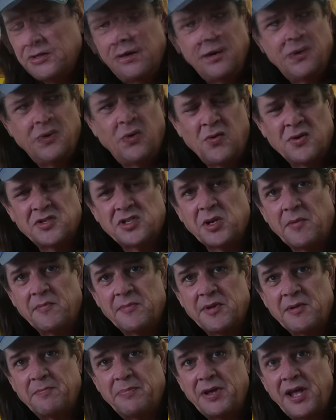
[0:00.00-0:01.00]
Of course
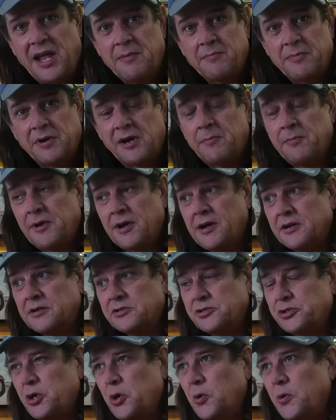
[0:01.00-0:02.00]
I'm in pain, but I'm not going
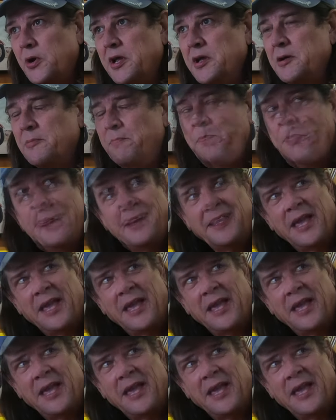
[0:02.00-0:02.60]
to show him.